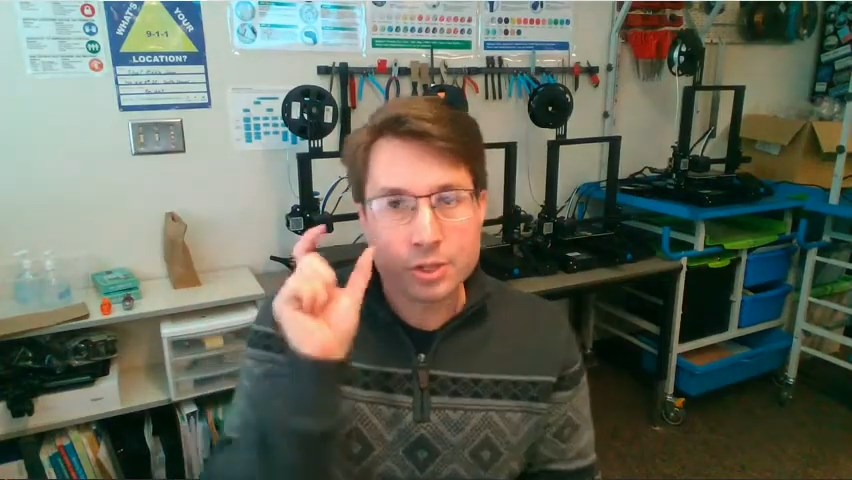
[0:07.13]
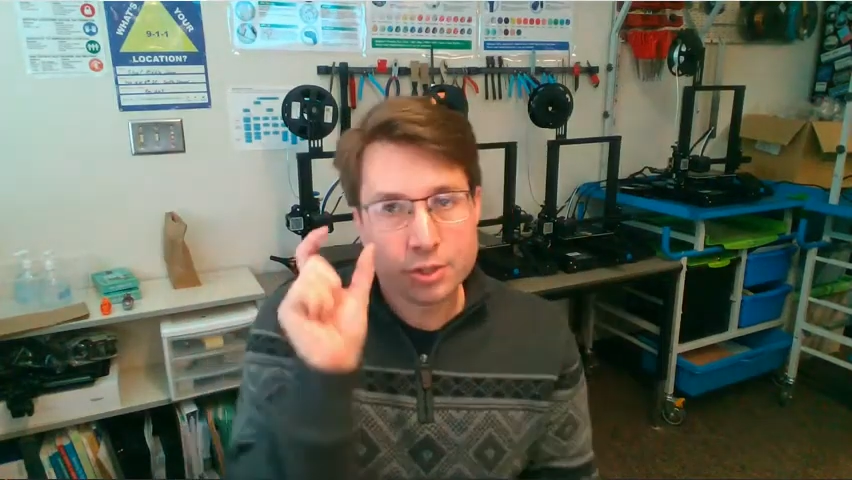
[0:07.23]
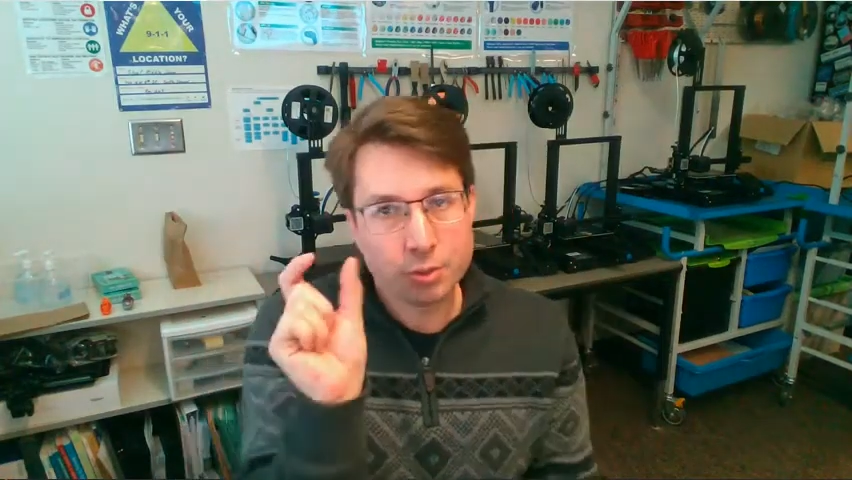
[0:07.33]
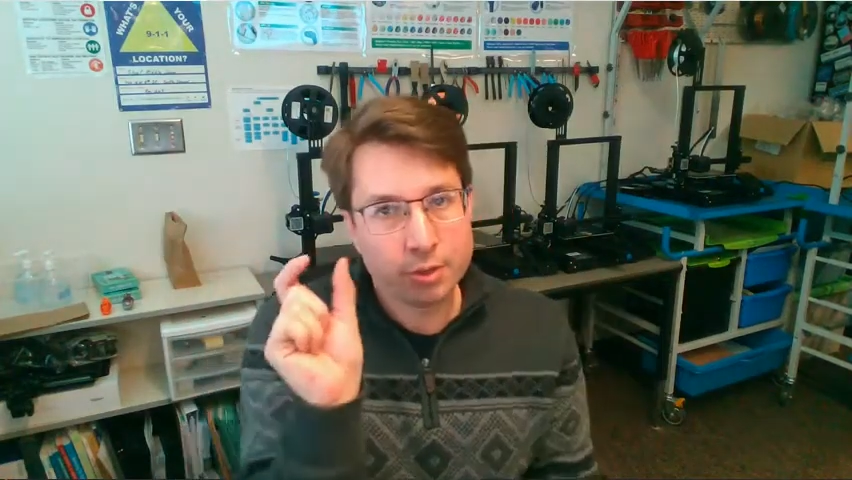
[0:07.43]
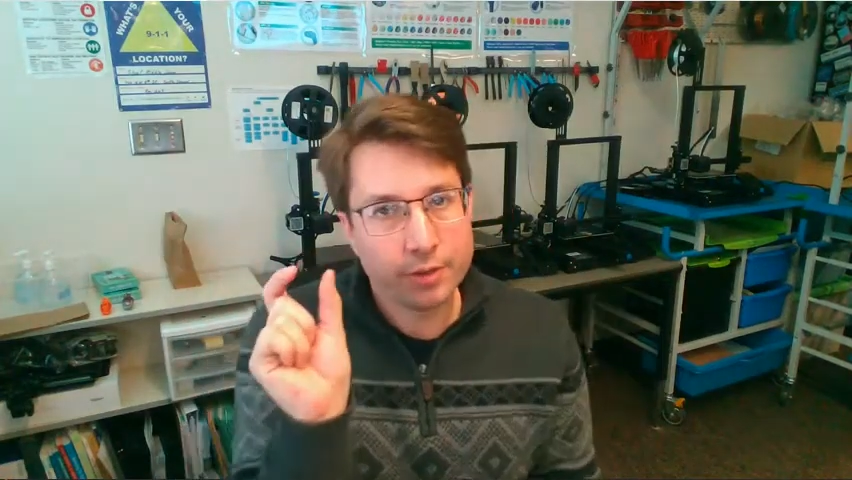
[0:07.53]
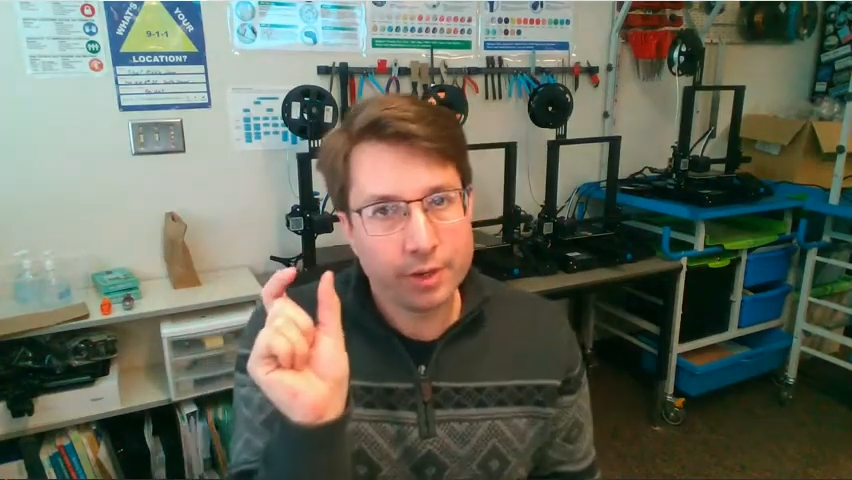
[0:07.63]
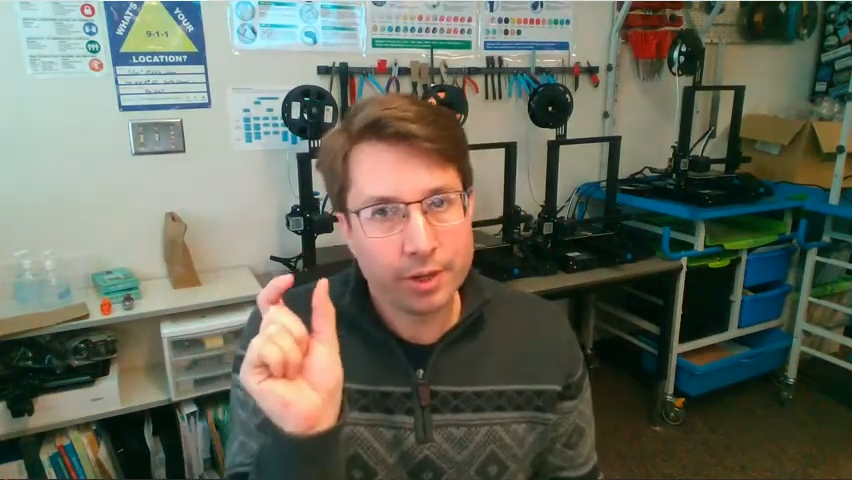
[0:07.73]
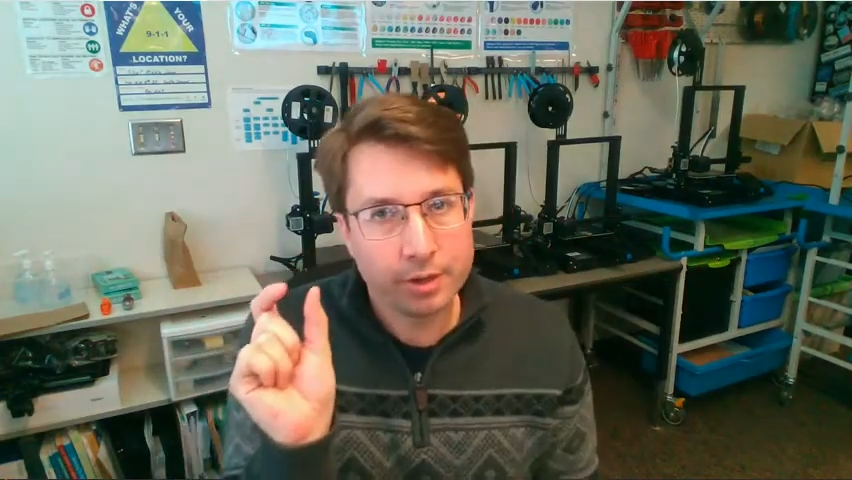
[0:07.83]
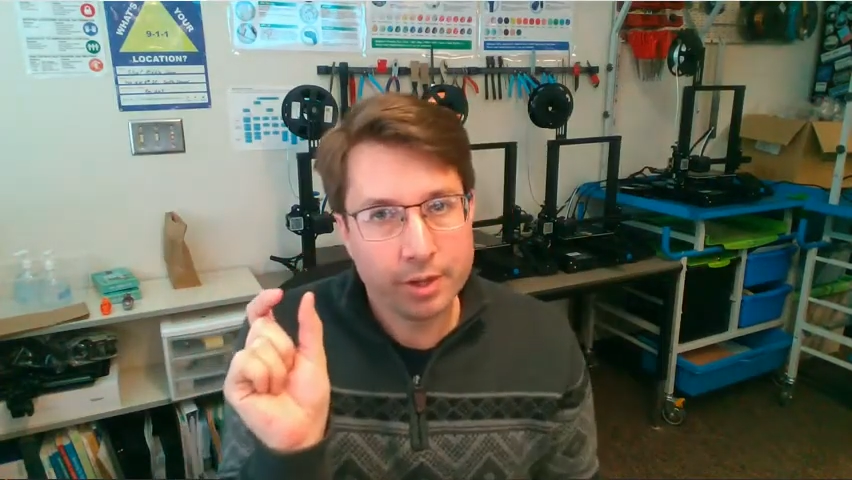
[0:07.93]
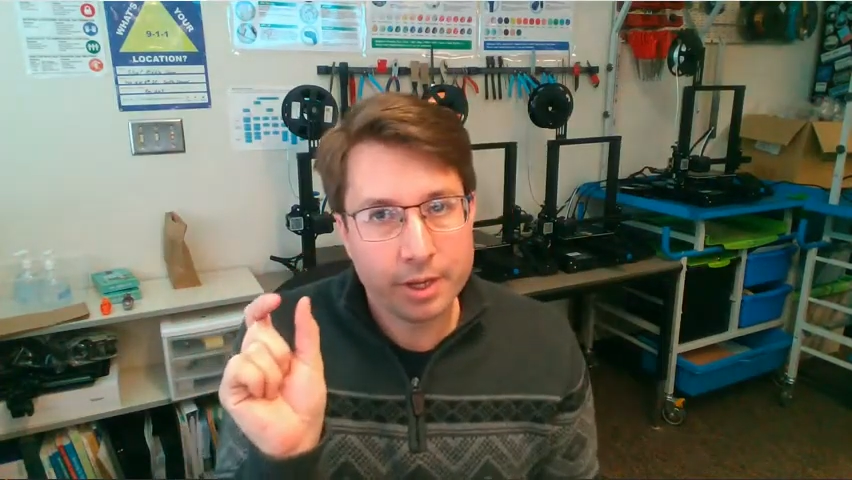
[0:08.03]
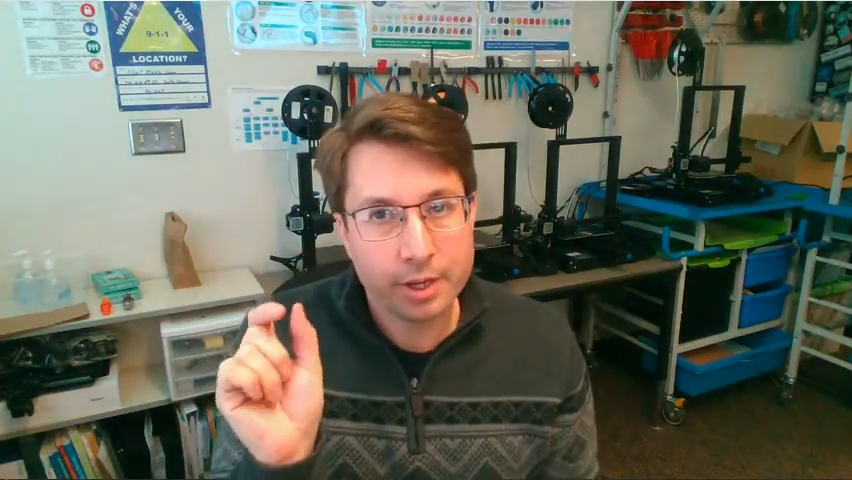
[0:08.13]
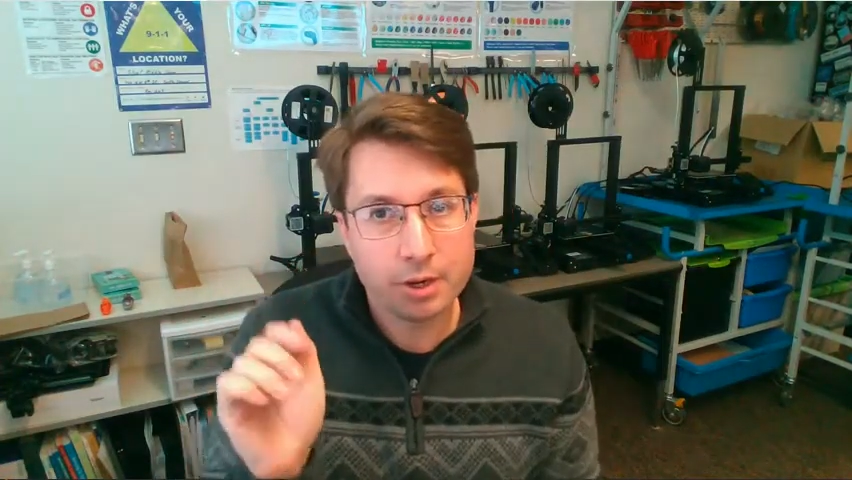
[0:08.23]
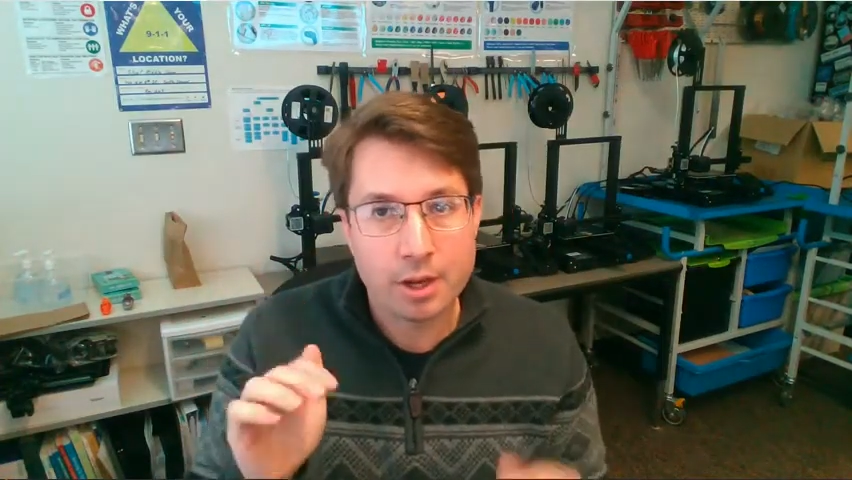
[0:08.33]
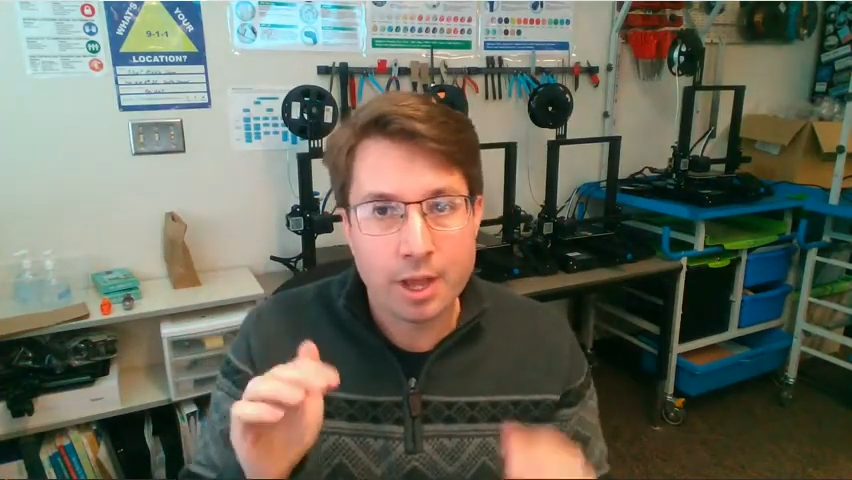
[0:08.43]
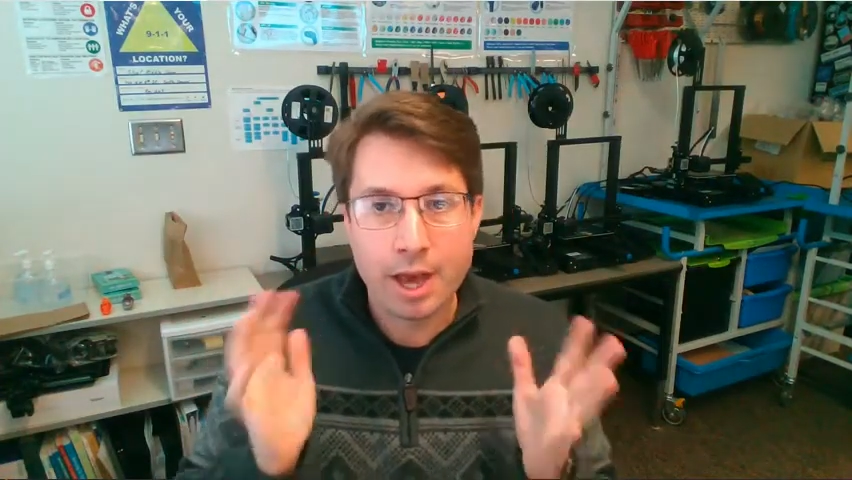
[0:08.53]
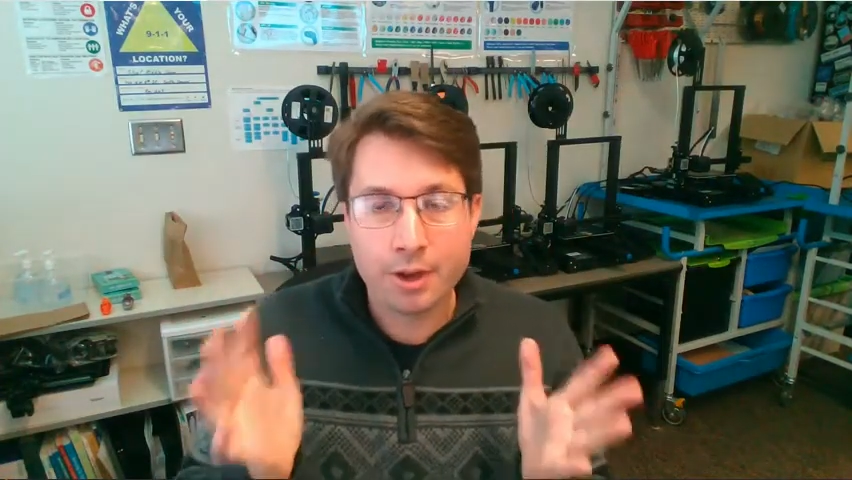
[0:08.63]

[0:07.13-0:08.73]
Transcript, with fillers: short video here.